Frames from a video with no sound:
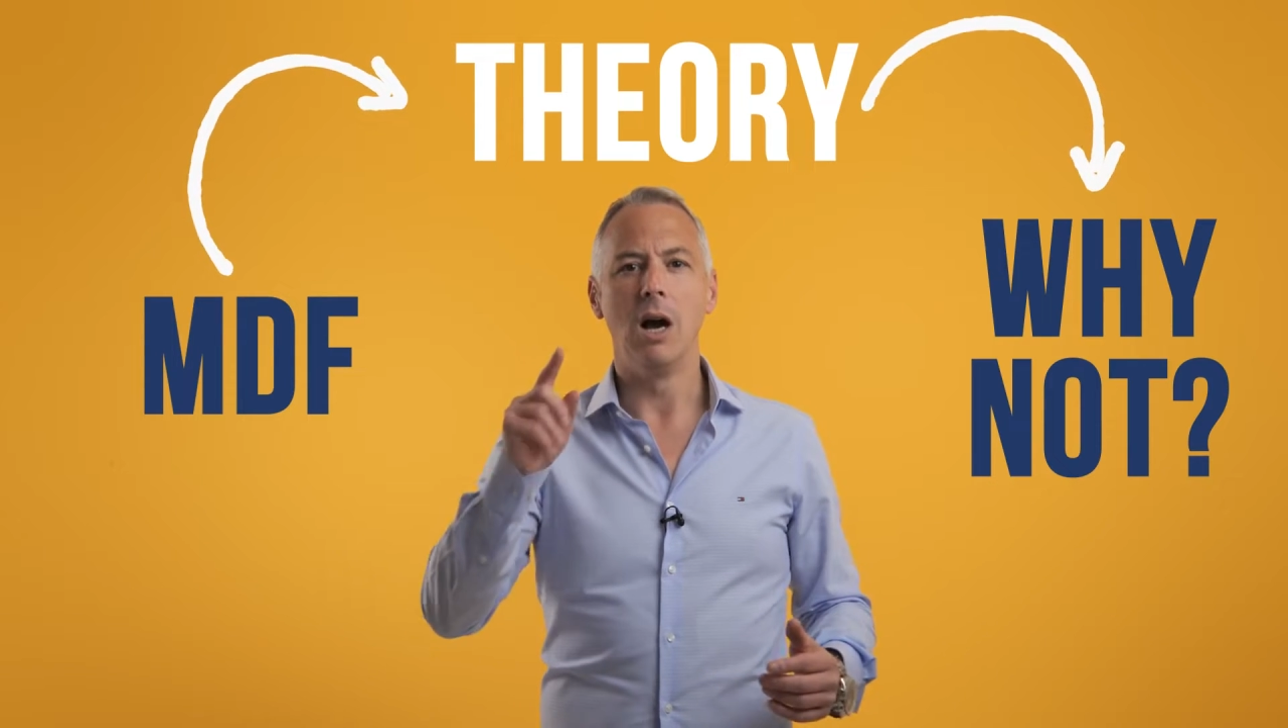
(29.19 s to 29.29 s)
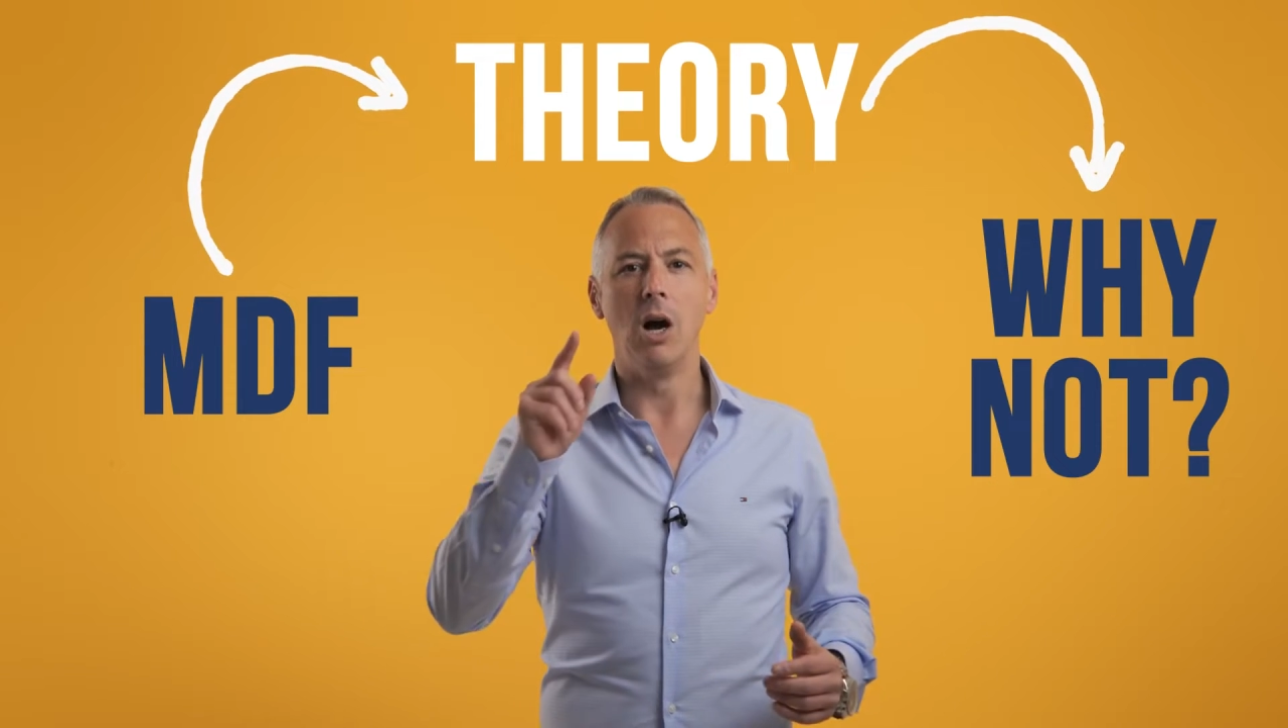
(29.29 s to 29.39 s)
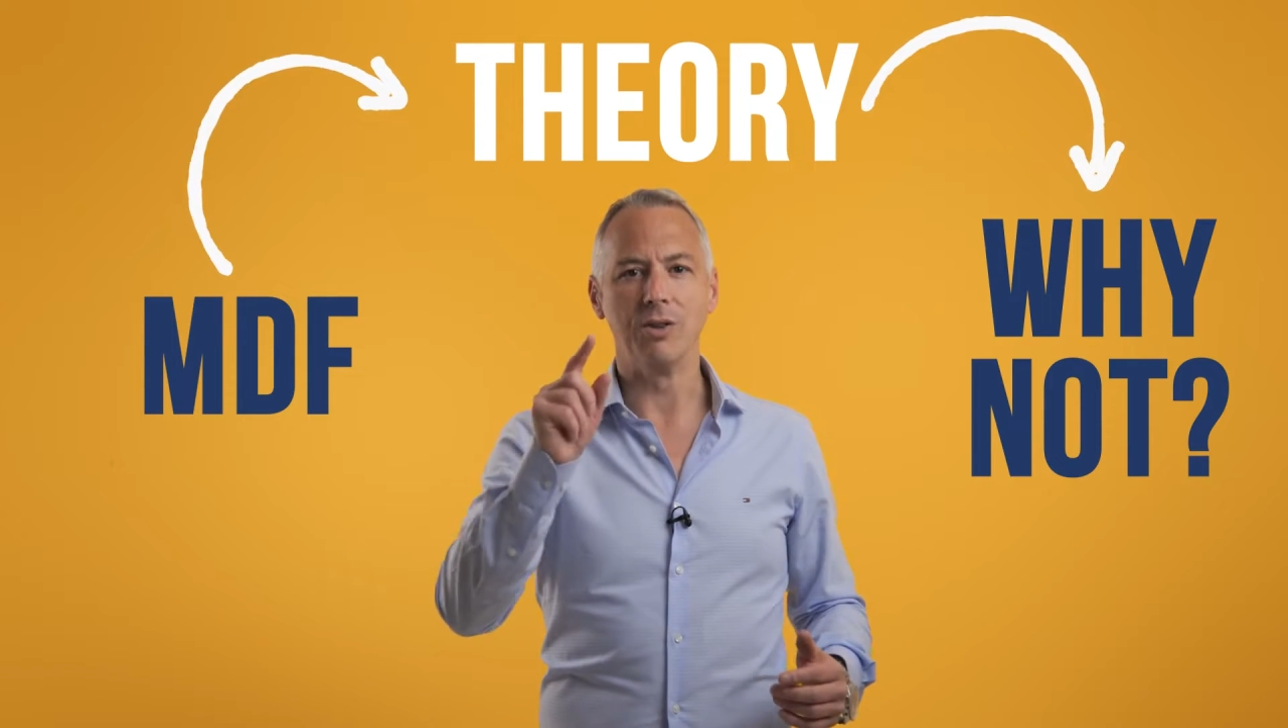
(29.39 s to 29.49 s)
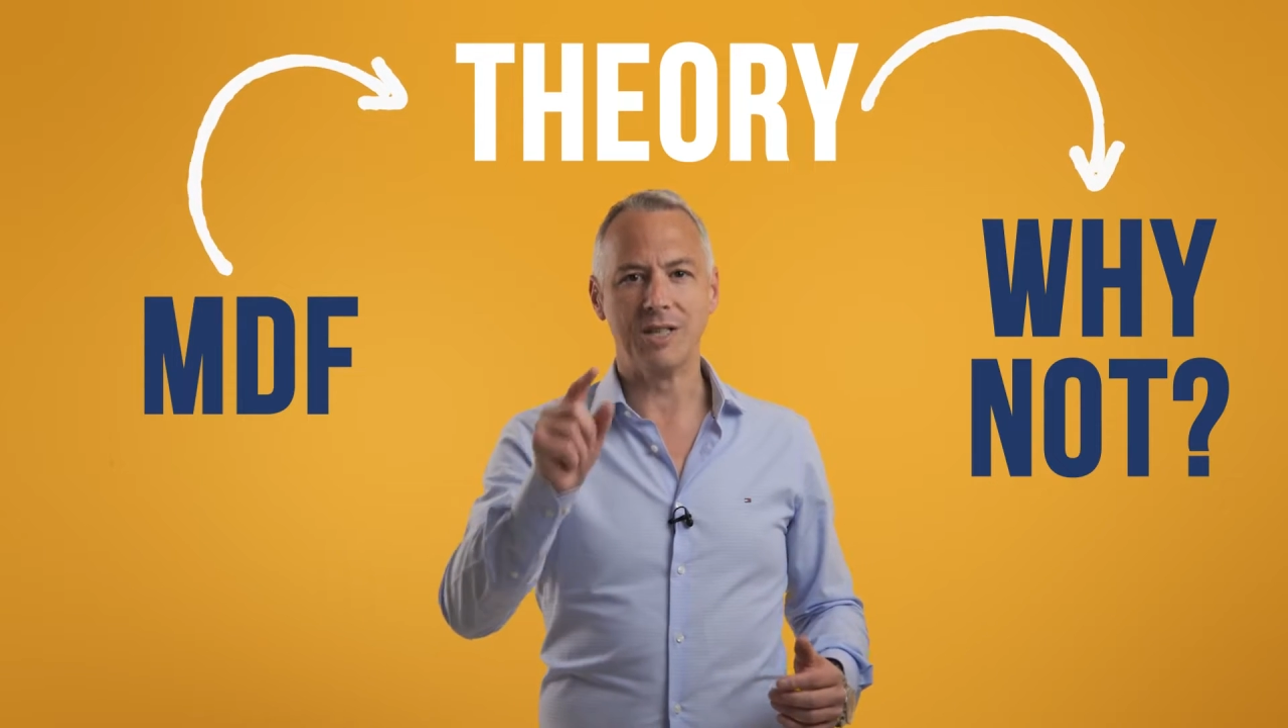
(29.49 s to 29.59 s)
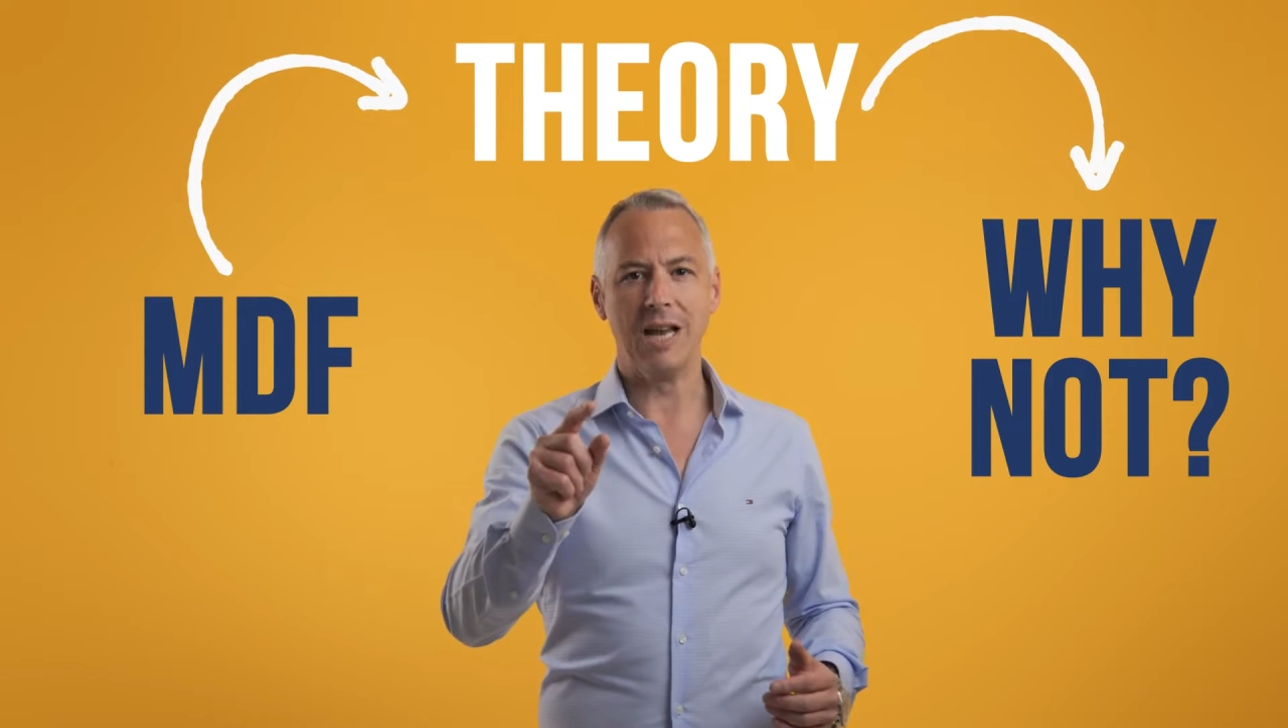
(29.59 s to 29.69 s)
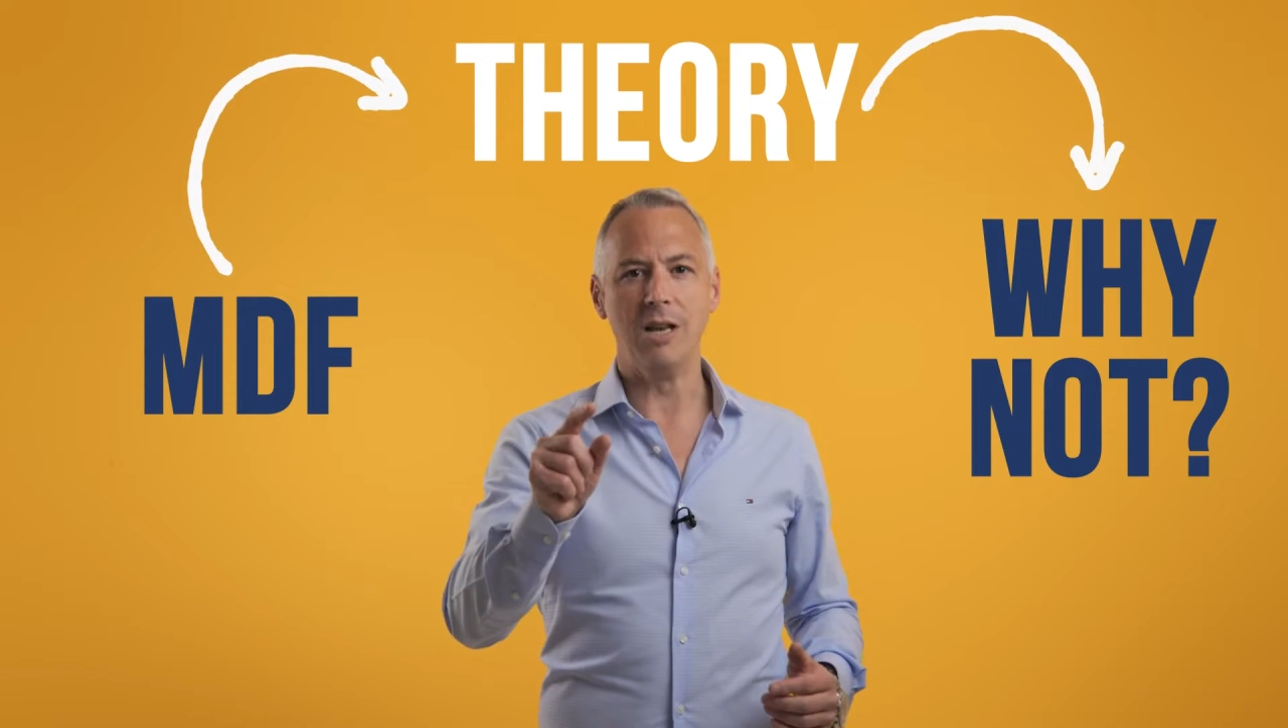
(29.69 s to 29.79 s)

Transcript: I'll tell